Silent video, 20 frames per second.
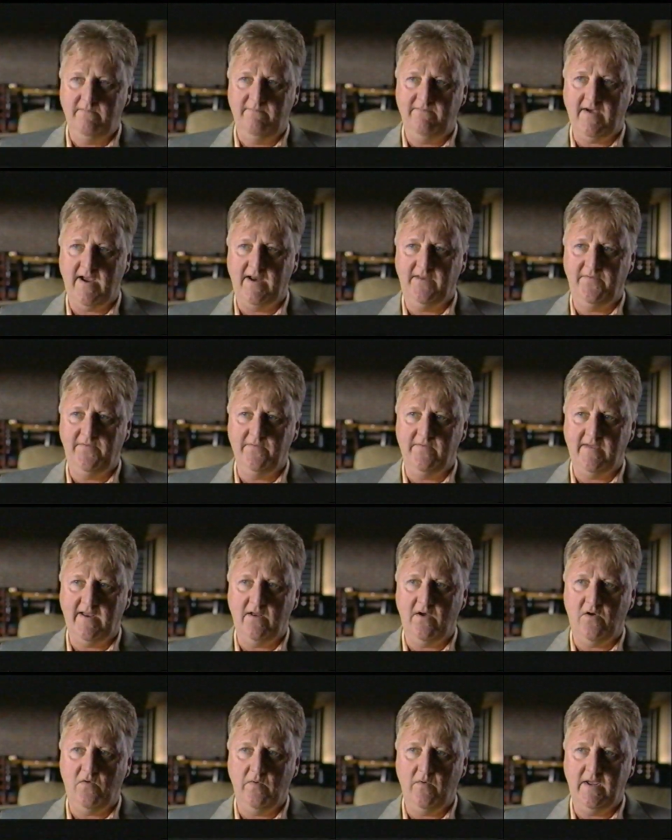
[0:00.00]
fight through that
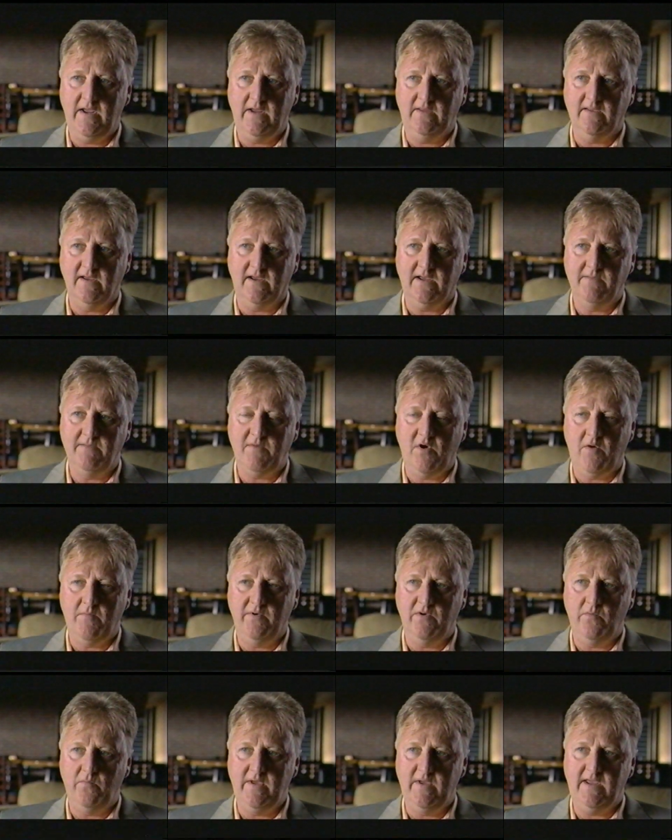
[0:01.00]
all week, then come home
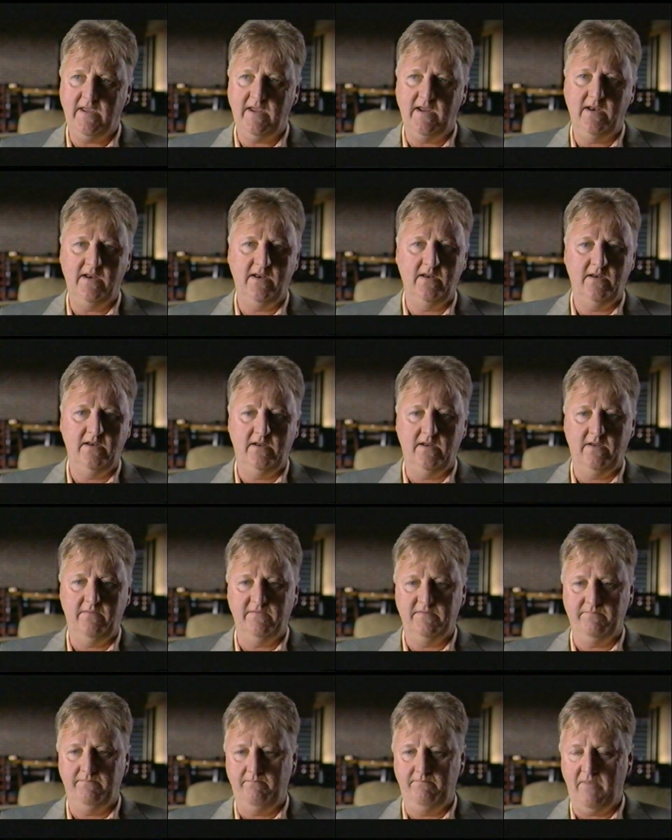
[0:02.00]
on the weekend, and it
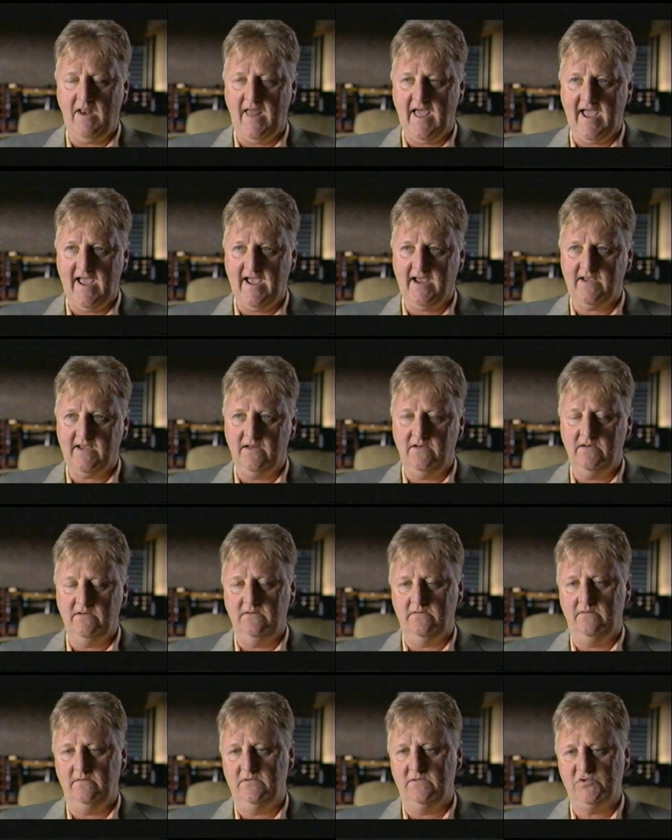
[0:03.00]
was black and
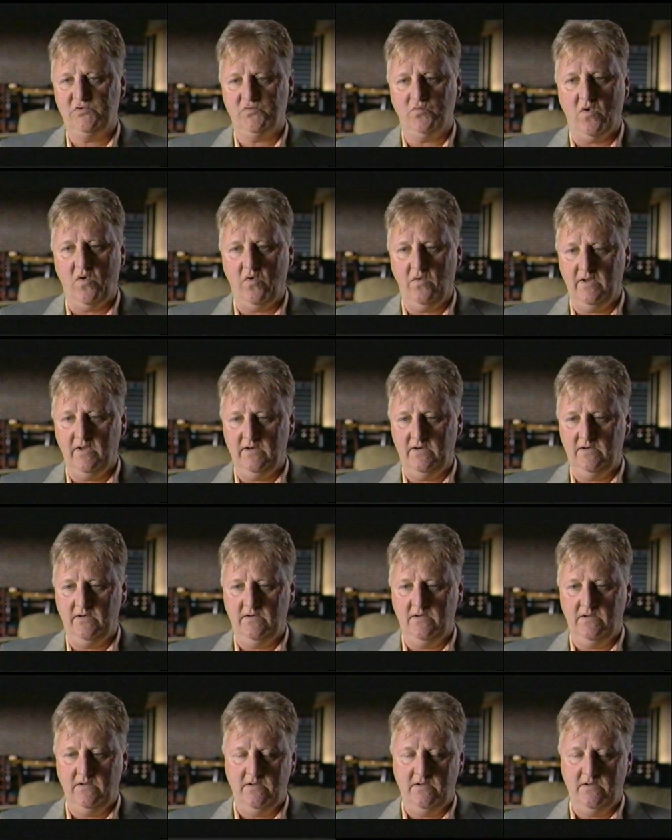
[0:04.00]
swollen, and